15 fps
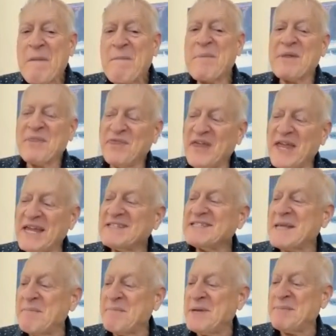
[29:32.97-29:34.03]
But things
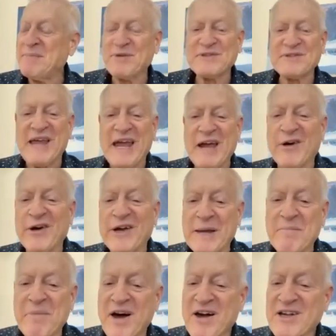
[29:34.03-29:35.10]
that people say are
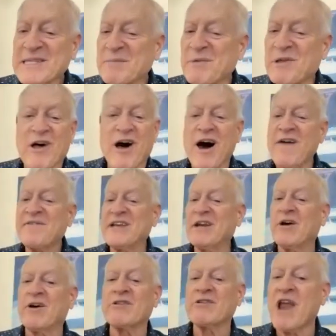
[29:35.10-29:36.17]
impossible often
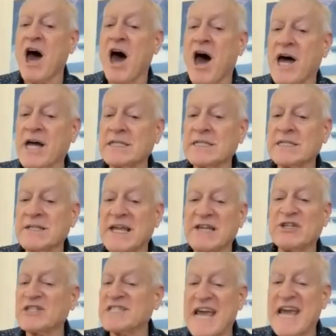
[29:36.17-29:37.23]
are not. They
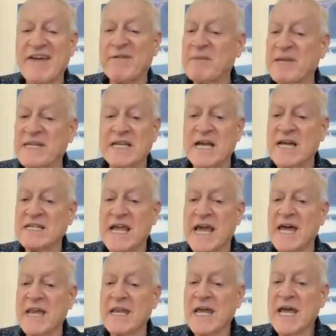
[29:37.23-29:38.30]
just haven't been done yet.